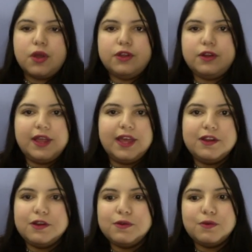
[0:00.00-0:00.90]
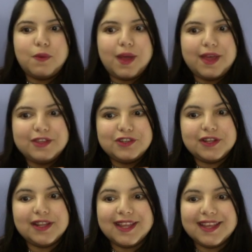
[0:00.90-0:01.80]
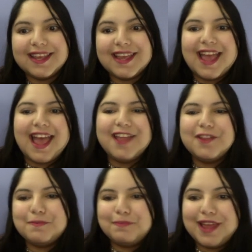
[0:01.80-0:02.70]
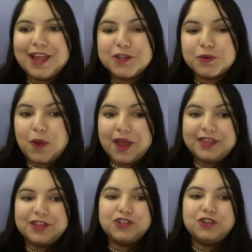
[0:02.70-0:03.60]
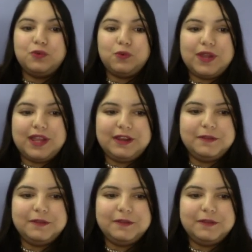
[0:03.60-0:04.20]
Your header, why they should click, and your pledge, why they should read.